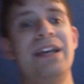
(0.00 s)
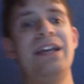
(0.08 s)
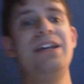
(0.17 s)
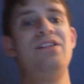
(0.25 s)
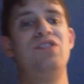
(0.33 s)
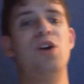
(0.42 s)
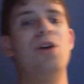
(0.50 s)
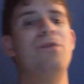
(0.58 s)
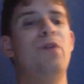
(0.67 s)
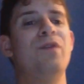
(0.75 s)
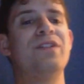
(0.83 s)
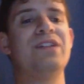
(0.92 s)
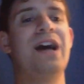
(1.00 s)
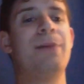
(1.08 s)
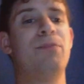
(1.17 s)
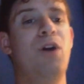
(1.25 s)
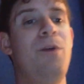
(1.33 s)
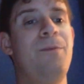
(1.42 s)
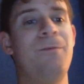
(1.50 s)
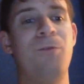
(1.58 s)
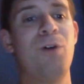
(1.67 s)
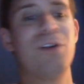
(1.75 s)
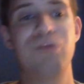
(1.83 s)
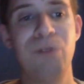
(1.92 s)
He dove off the top rope
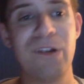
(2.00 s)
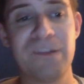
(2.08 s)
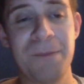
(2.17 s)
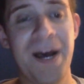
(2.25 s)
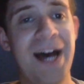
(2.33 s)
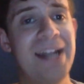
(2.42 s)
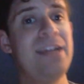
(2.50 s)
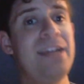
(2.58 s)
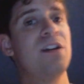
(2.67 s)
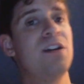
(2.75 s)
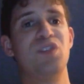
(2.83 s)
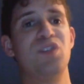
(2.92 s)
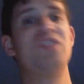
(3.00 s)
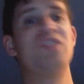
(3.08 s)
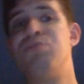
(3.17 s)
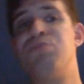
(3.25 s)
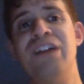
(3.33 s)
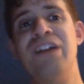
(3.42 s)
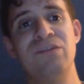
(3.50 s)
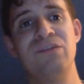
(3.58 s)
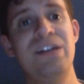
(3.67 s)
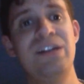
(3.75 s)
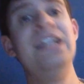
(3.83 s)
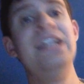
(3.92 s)
for a crossbody, to which Bronson
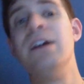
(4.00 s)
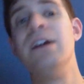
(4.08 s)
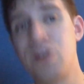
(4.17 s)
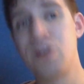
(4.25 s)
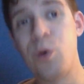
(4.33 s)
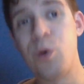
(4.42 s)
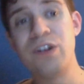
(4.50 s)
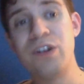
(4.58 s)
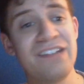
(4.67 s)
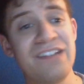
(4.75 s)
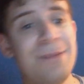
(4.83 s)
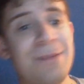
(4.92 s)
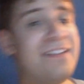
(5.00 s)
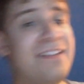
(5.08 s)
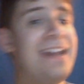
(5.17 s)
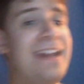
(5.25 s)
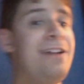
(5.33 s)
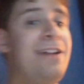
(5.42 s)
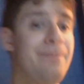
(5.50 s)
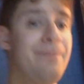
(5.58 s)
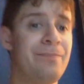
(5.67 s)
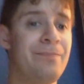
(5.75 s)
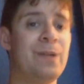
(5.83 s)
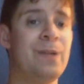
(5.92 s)
Reed caught Sami Zayn.
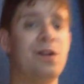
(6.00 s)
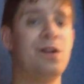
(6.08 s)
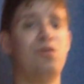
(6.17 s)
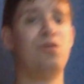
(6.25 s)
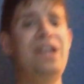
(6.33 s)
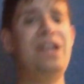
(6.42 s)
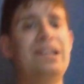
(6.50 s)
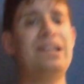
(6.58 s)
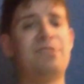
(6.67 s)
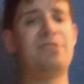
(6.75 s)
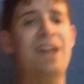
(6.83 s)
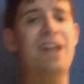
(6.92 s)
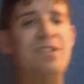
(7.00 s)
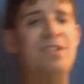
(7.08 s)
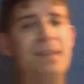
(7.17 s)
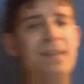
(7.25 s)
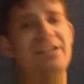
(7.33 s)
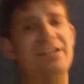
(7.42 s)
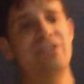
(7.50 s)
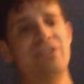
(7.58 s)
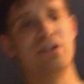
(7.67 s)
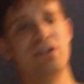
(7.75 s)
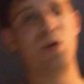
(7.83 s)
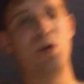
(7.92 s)
Reed ended up slamming Sami Zayn
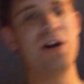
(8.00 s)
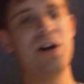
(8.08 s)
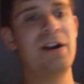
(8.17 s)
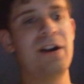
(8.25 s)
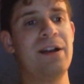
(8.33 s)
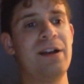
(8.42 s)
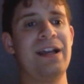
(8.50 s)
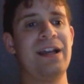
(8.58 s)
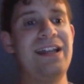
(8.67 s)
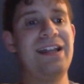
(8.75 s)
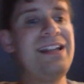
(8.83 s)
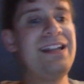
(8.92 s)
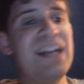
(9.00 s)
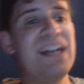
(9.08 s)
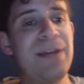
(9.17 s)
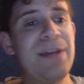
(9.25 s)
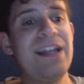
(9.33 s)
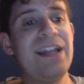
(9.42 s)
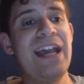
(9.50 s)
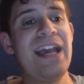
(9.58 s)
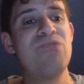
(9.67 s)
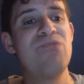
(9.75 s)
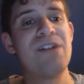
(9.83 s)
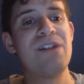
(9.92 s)
into the corner, and then he had pinned
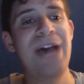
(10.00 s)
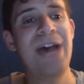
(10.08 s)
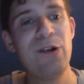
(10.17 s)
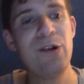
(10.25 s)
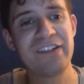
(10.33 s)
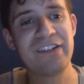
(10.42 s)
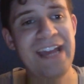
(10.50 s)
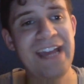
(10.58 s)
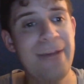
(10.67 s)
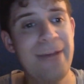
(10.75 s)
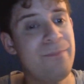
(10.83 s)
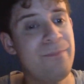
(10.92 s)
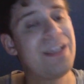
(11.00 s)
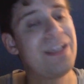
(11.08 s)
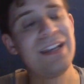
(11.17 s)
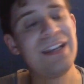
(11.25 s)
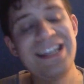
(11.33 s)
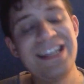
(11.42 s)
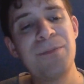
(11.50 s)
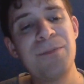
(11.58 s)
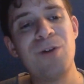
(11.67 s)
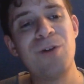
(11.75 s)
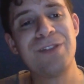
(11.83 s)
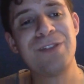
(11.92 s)
a run of power slam. He ended up
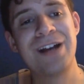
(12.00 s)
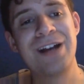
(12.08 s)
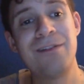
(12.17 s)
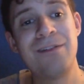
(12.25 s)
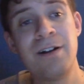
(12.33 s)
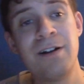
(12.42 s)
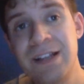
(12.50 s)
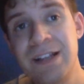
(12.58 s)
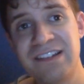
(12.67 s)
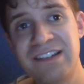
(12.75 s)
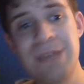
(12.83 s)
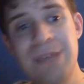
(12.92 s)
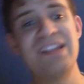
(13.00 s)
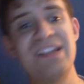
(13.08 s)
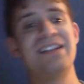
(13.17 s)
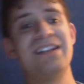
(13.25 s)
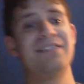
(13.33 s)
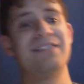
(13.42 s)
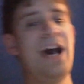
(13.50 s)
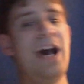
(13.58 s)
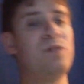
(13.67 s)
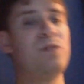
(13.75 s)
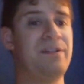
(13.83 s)
going for the cover. Sami Zayn kicked out.